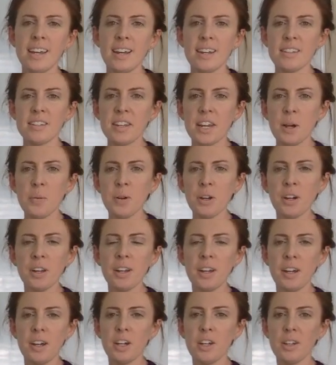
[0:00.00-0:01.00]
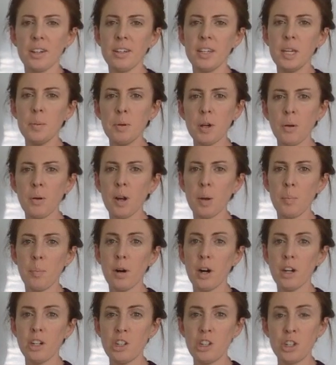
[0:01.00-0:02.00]
Today we're going to keep going on
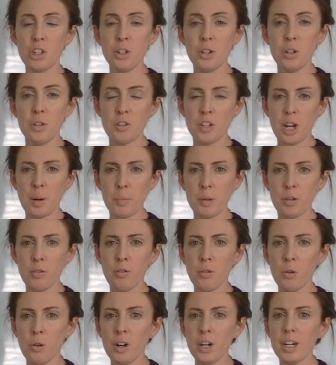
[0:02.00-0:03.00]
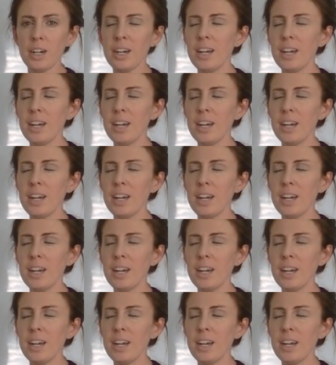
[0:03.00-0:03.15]
part 2 of chapter 4.